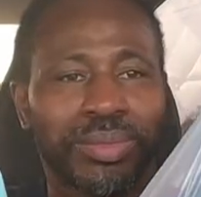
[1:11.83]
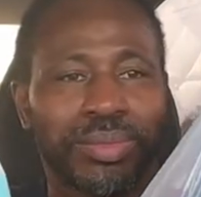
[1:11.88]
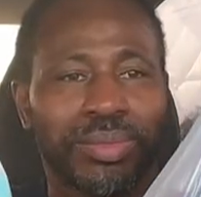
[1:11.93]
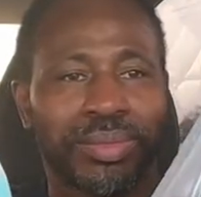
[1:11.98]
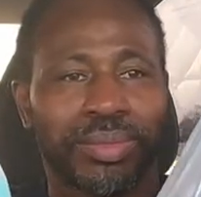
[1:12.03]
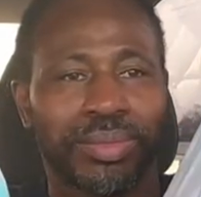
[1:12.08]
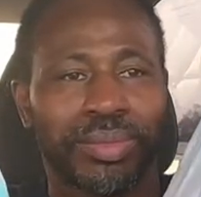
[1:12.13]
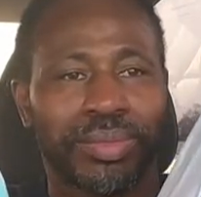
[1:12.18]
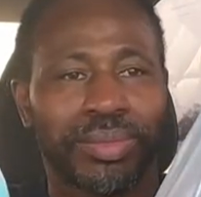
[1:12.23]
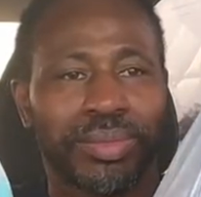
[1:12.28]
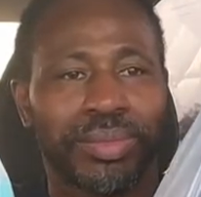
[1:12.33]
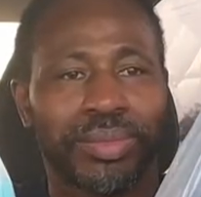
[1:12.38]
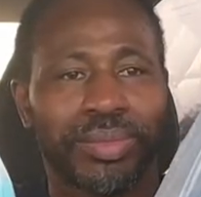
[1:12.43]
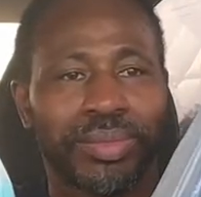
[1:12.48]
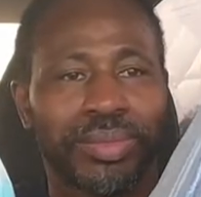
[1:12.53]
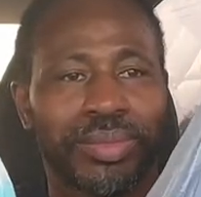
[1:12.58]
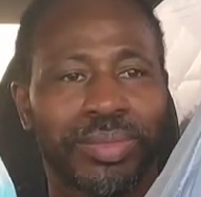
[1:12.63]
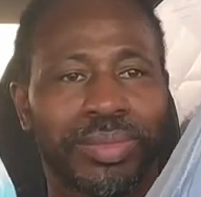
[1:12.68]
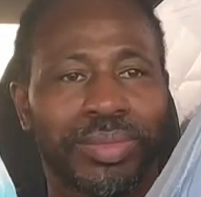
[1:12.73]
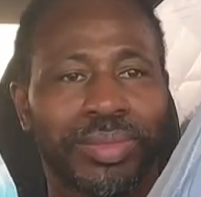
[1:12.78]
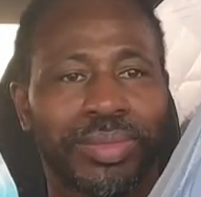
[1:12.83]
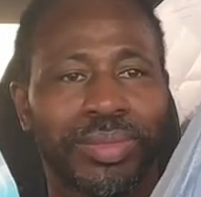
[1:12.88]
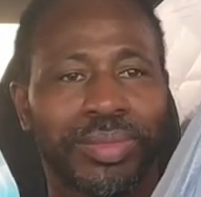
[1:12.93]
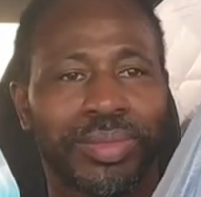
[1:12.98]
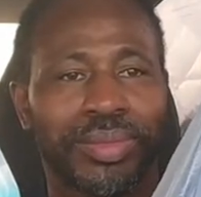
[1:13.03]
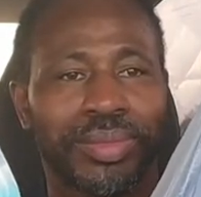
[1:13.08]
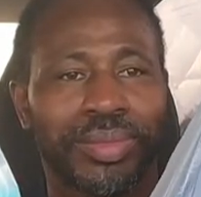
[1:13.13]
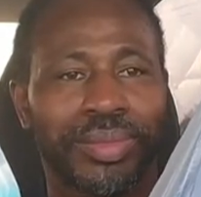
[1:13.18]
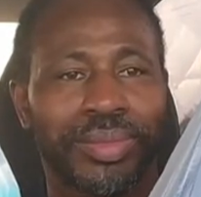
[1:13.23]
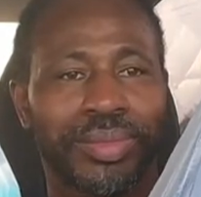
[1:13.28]

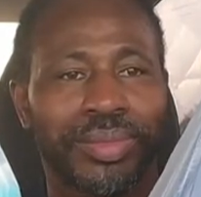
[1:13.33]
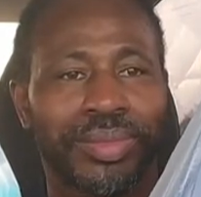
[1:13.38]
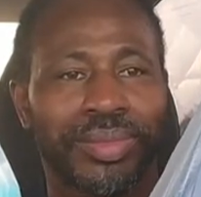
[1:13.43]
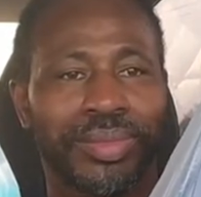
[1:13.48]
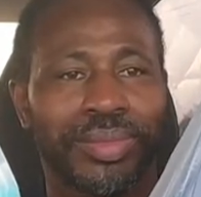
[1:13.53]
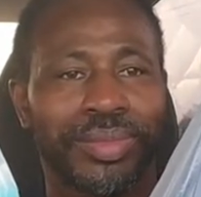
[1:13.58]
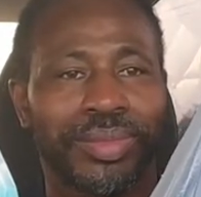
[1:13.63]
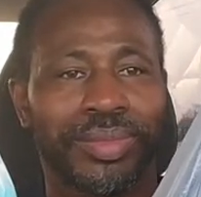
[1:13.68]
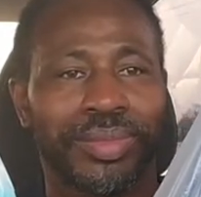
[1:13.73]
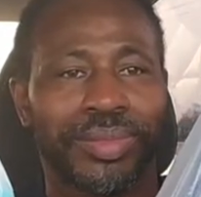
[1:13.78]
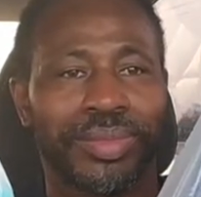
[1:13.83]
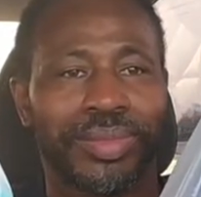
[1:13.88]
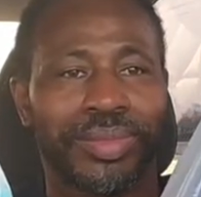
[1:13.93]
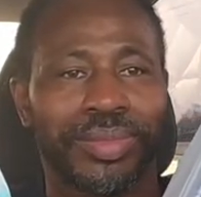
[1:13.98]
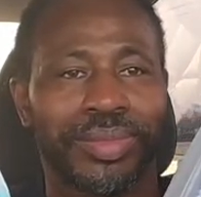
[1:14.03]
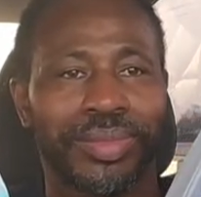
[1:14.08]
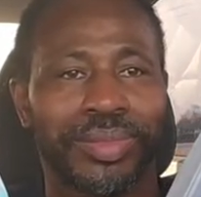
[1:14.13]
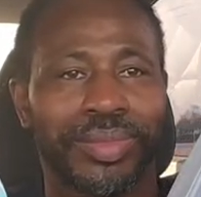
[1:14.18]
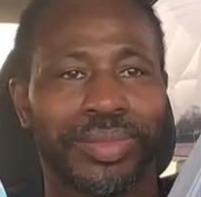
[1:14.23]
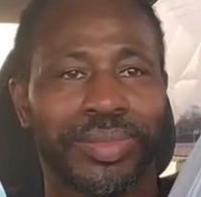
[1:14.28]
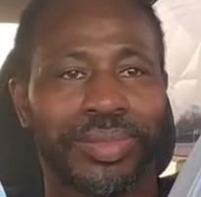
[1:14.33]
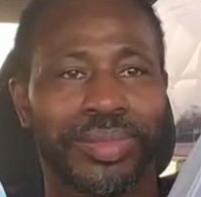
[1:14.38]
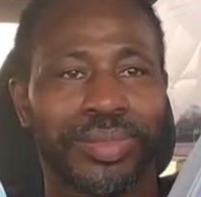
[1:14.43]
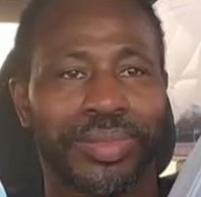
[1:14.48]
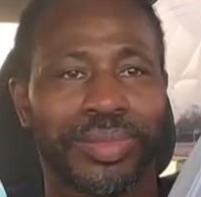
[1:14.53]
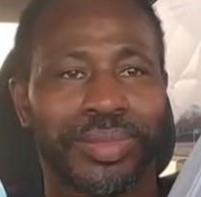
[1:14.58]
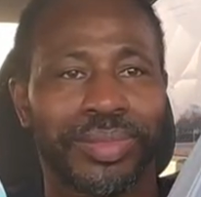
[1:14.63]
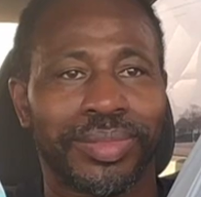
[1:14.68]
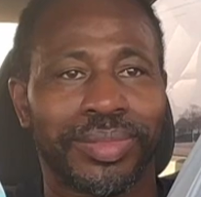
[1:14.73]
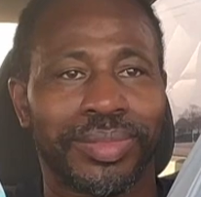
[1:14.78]

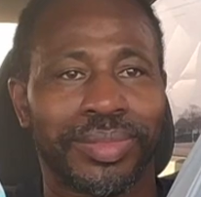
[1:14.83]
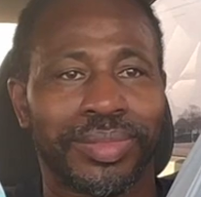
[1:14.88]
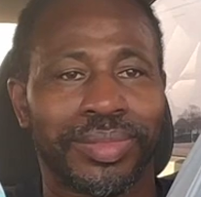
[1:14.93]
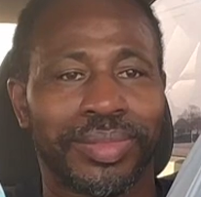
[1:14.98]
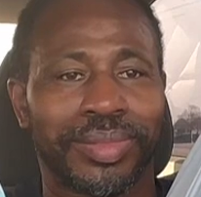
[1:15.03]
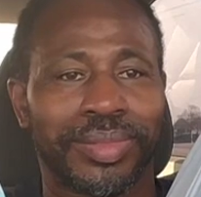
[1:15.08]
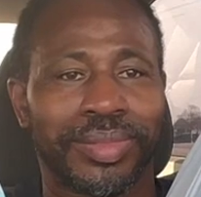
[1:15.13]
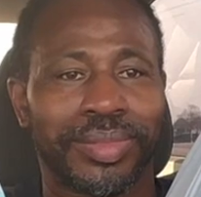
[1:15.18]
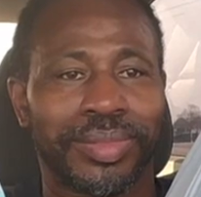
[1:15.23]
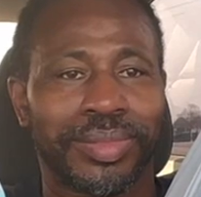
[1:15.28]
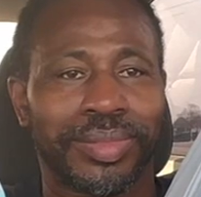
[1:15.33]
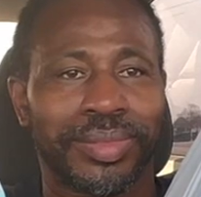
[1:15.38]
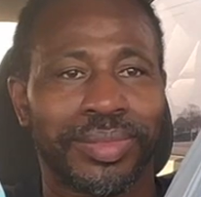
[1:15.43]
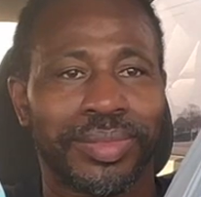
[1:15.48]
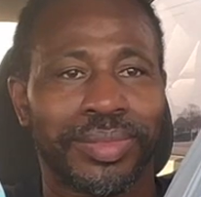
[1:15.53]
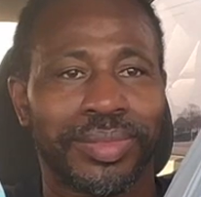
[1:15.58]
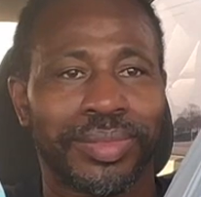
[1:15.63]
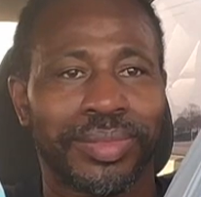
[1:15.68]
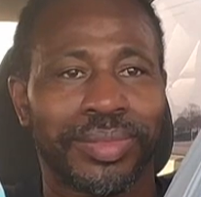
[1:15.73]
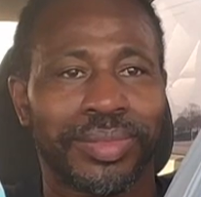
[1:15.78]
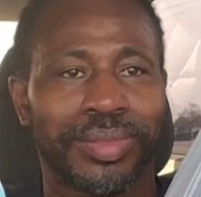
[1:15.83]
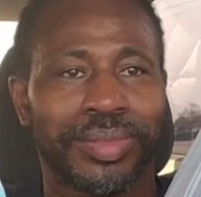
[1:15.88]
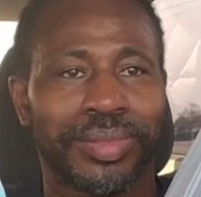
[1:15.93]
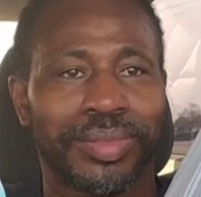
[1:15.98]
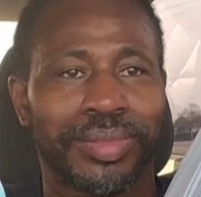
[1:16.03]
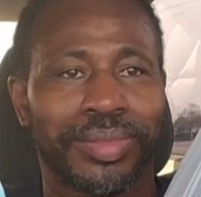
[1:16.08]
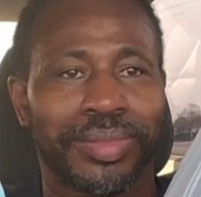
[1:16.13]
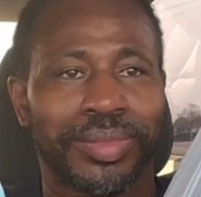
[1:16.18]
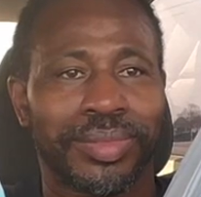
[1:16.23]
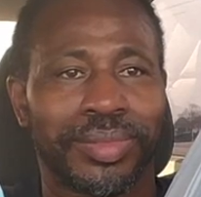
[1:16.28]

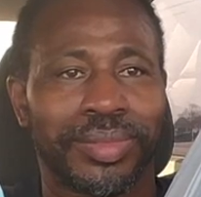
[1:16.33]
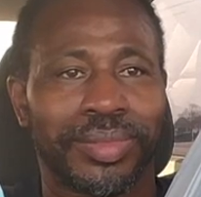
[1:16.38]
Nobody speaks.